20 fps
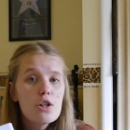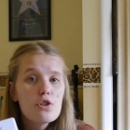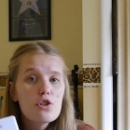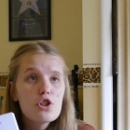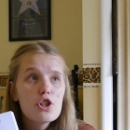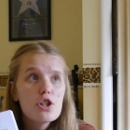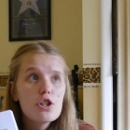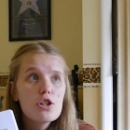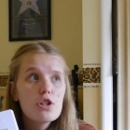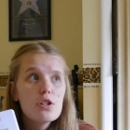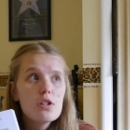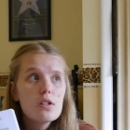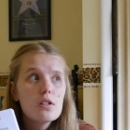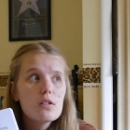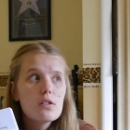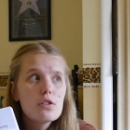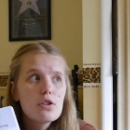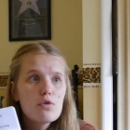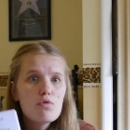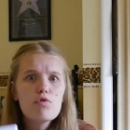
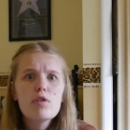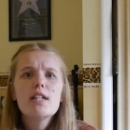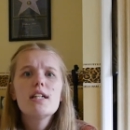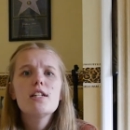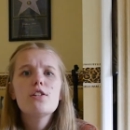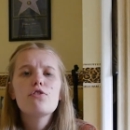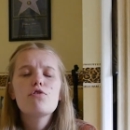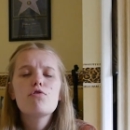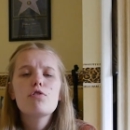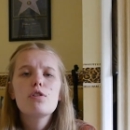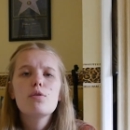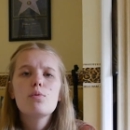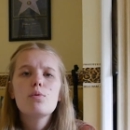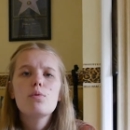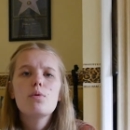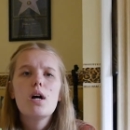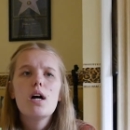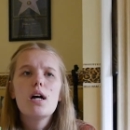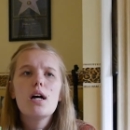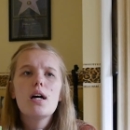to read
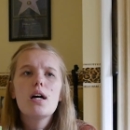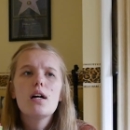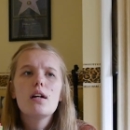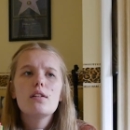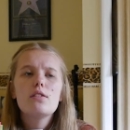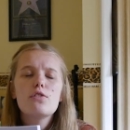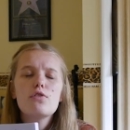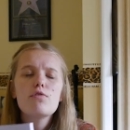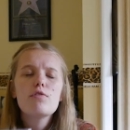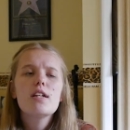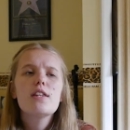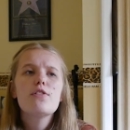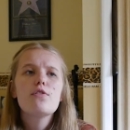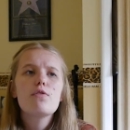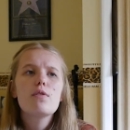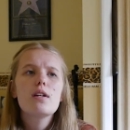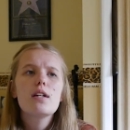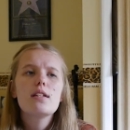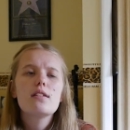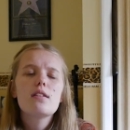through
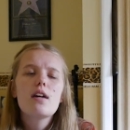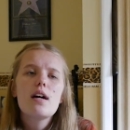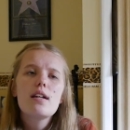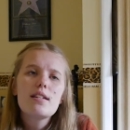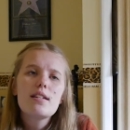it, to